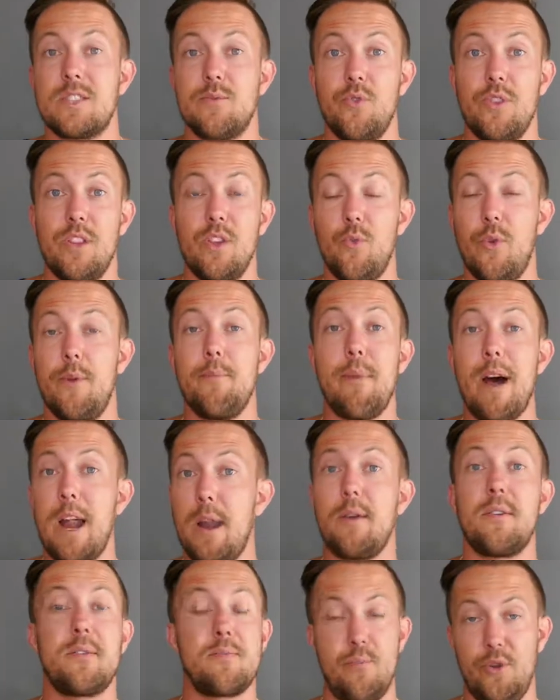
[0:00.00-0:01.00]
to do with
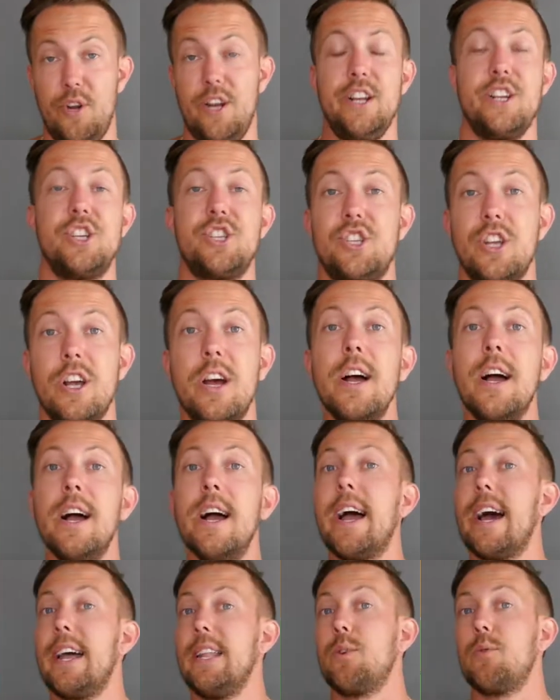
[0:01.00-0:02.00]
Myers-Briggs
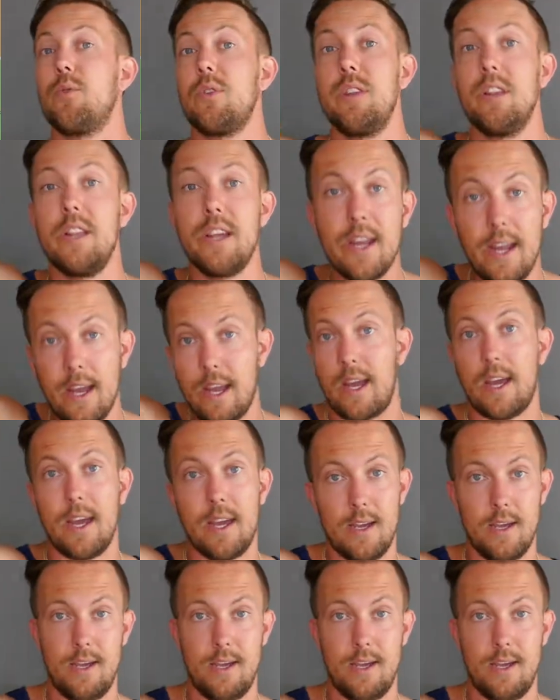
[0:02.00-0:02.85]
and I will link